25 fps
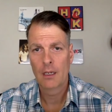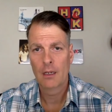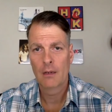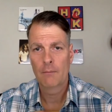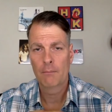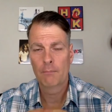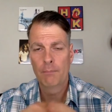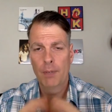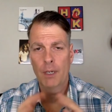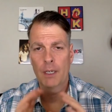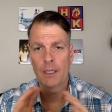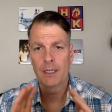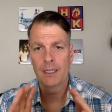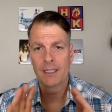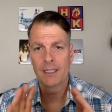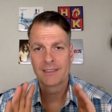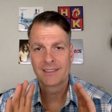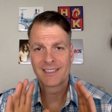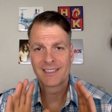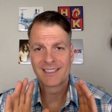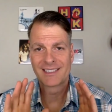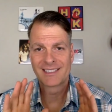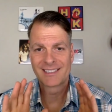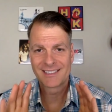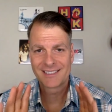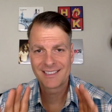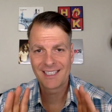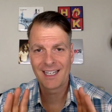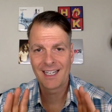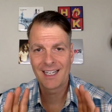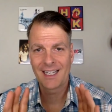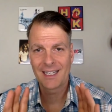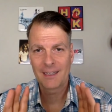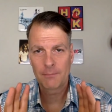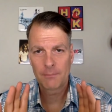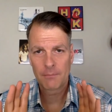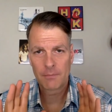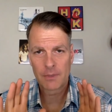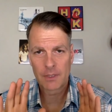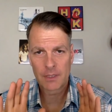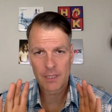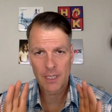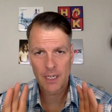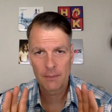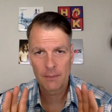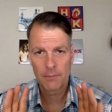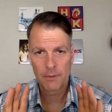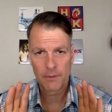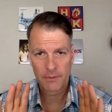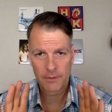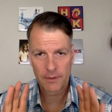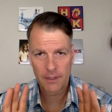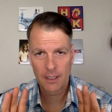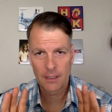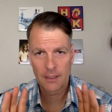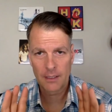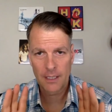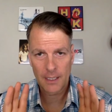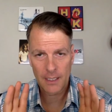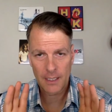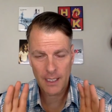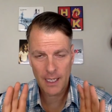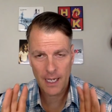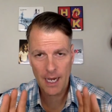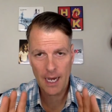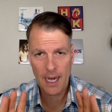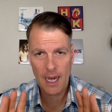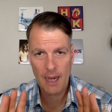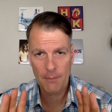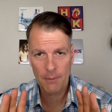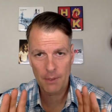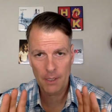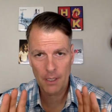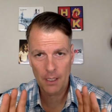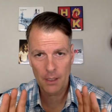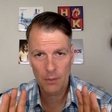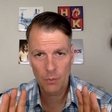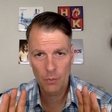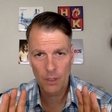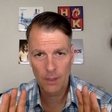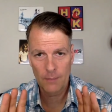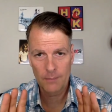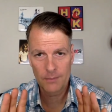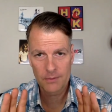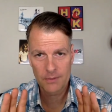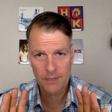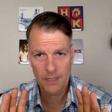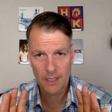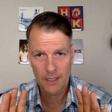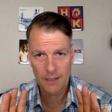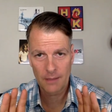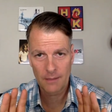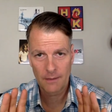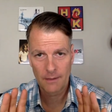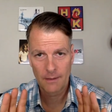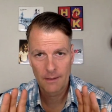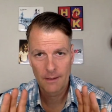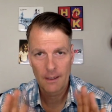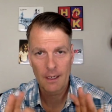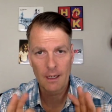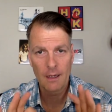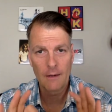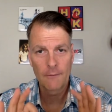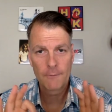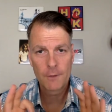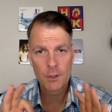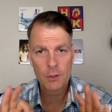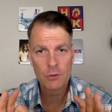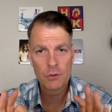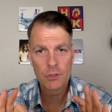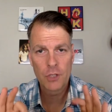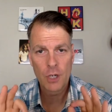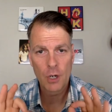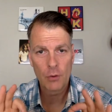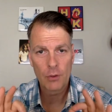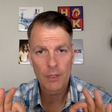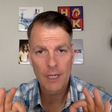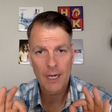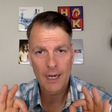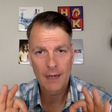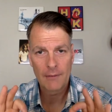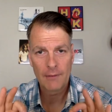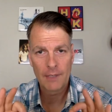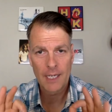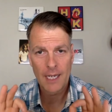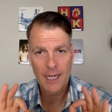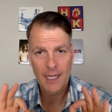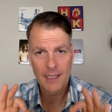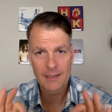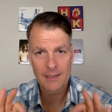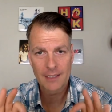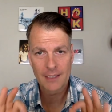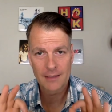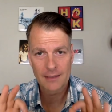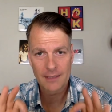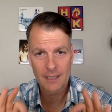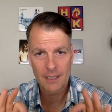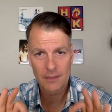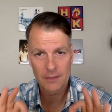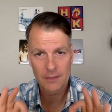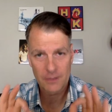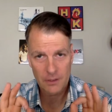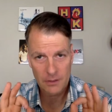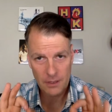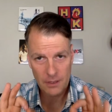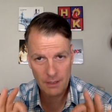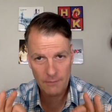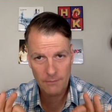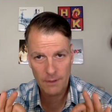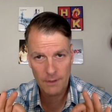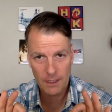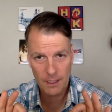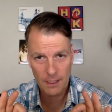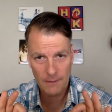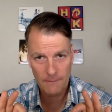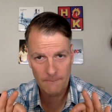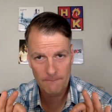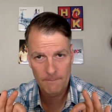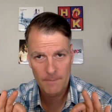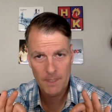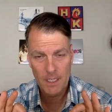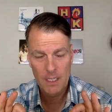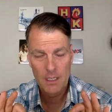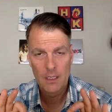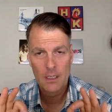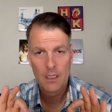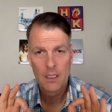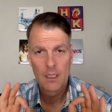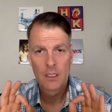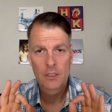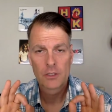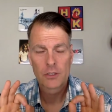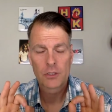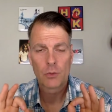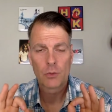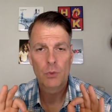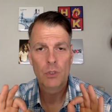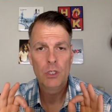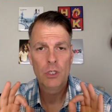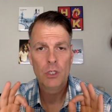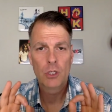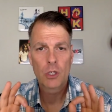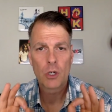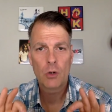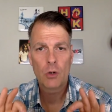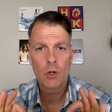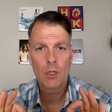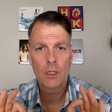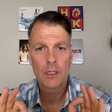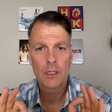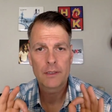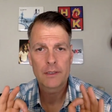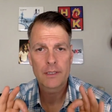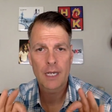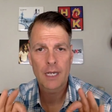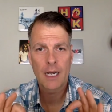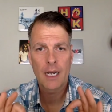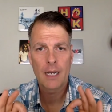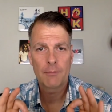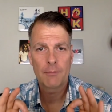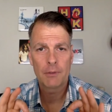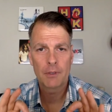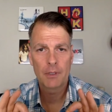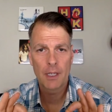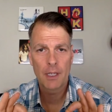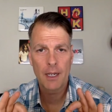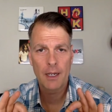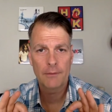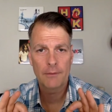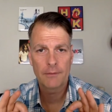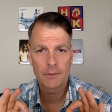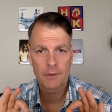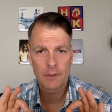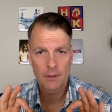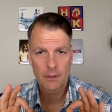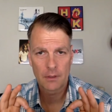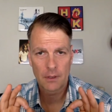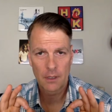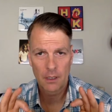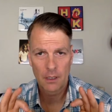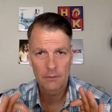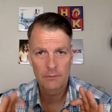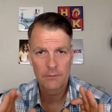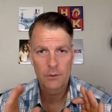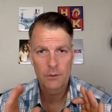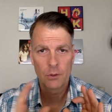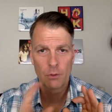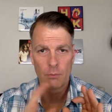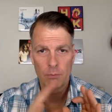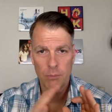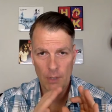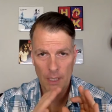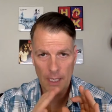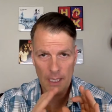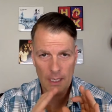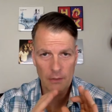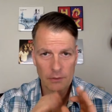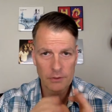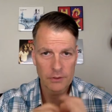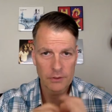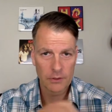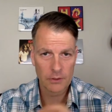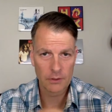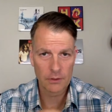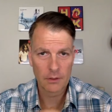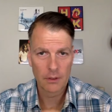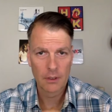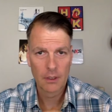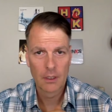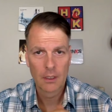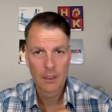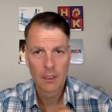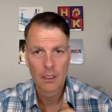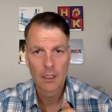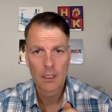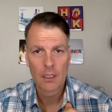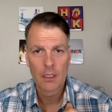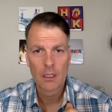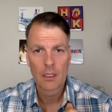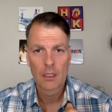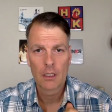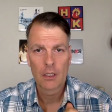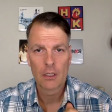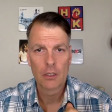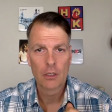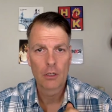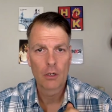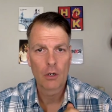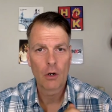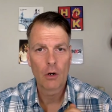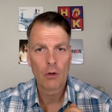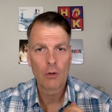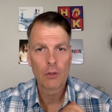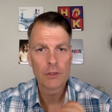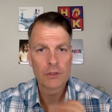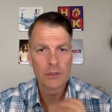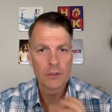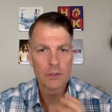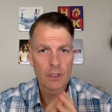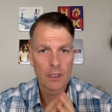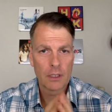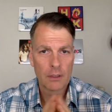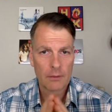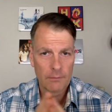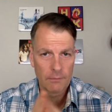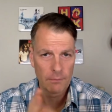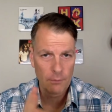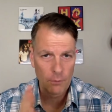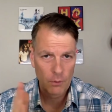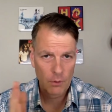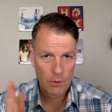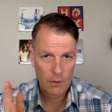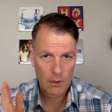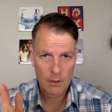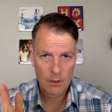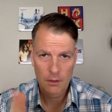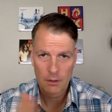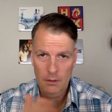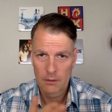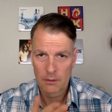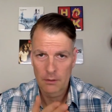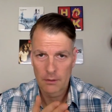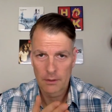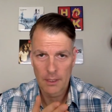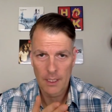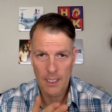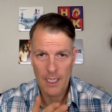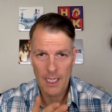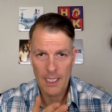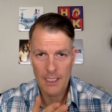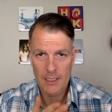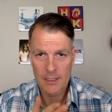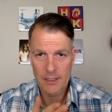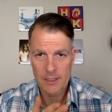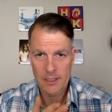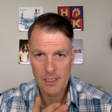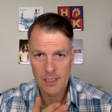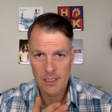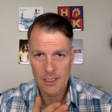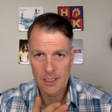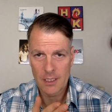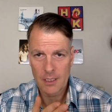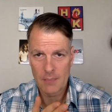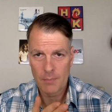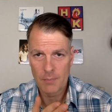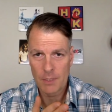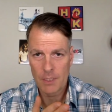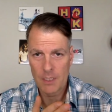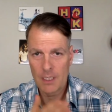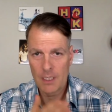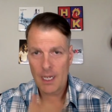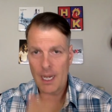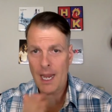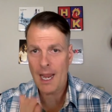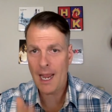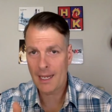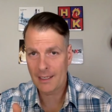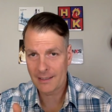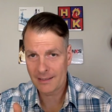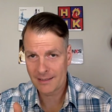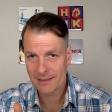but it's the same type of thing that can happen on a website if you don't have an SSL certificate. So when you go on the top left of your browser, you're always looking for the HTTPS,